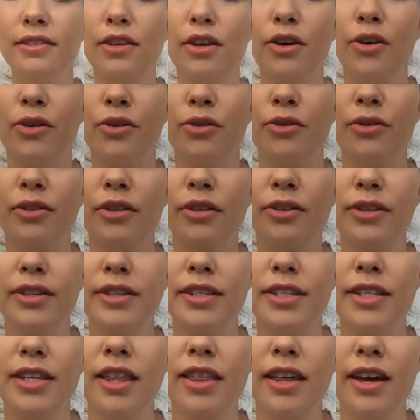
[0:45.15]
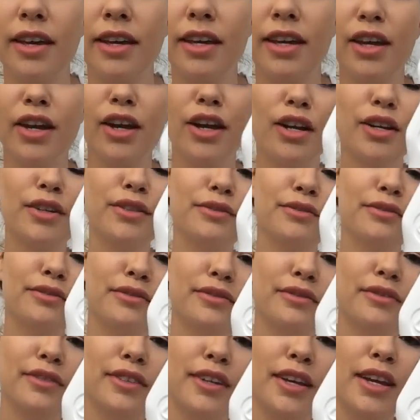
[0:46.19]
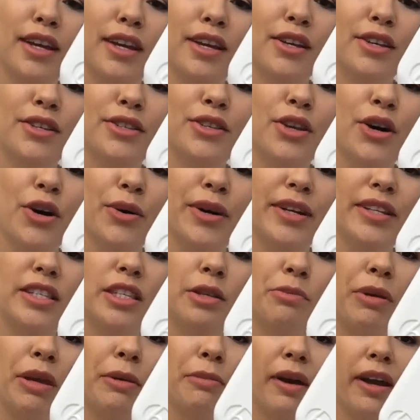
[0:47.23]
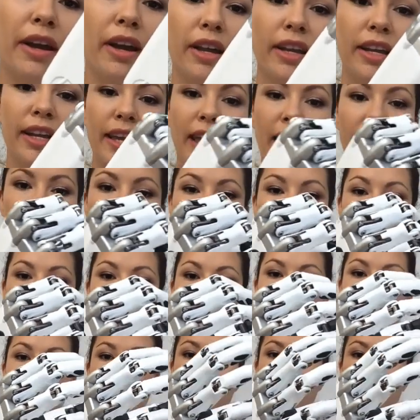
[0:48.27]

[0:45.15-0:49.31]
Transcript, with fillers: So you can see that here. So it's the bebionic hand,